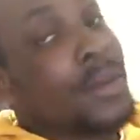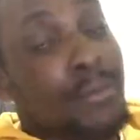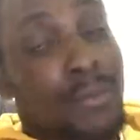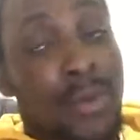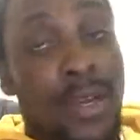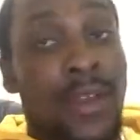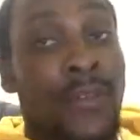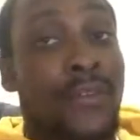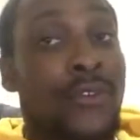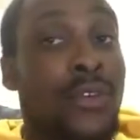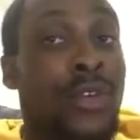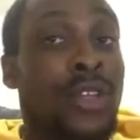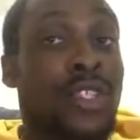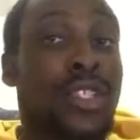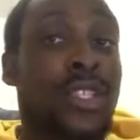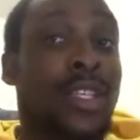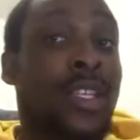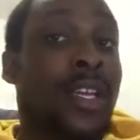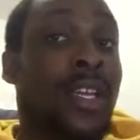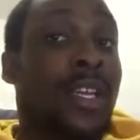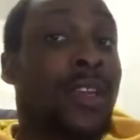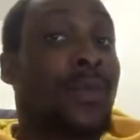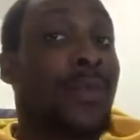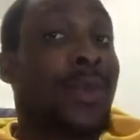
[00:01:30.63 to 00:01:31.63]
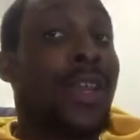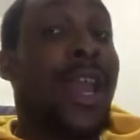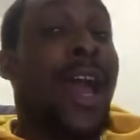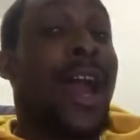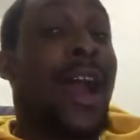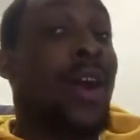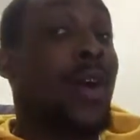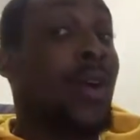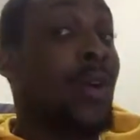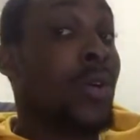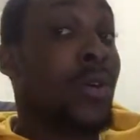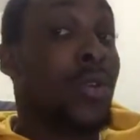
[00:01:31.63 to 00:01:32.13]
But unfortunately, we
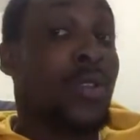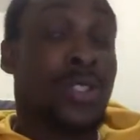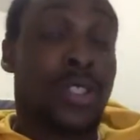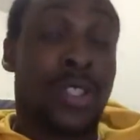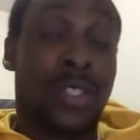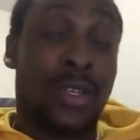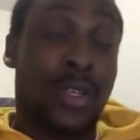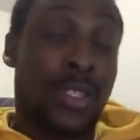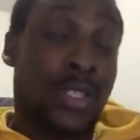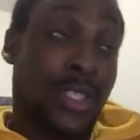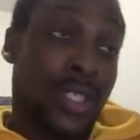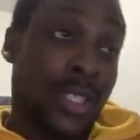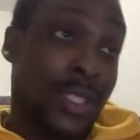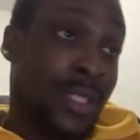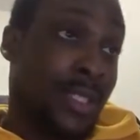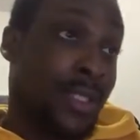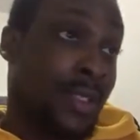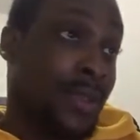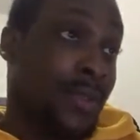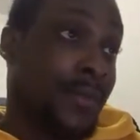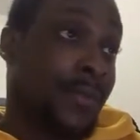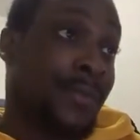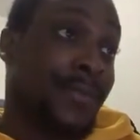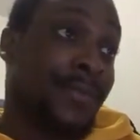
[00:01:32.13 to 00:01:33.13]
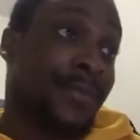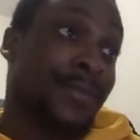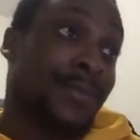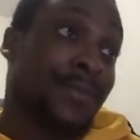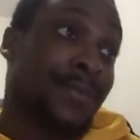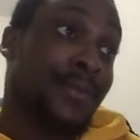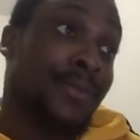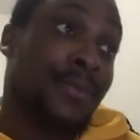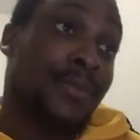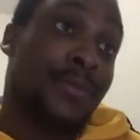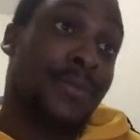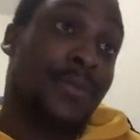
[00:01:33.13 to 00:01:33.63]
got holes in our system
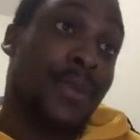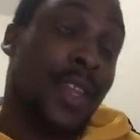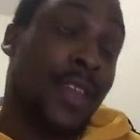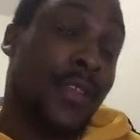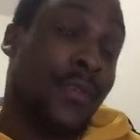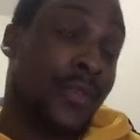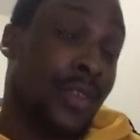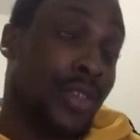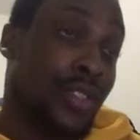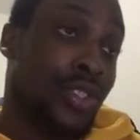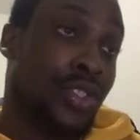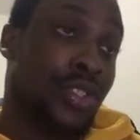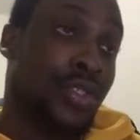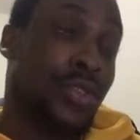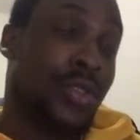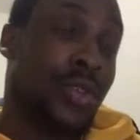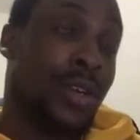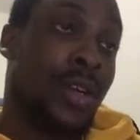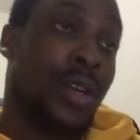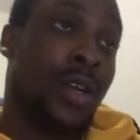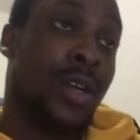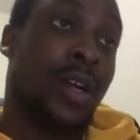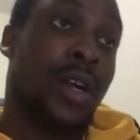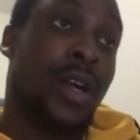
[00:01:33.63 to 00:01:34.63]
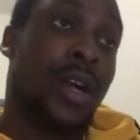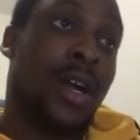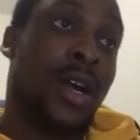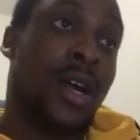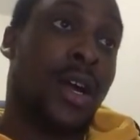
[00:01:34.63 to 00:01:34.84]
for sure.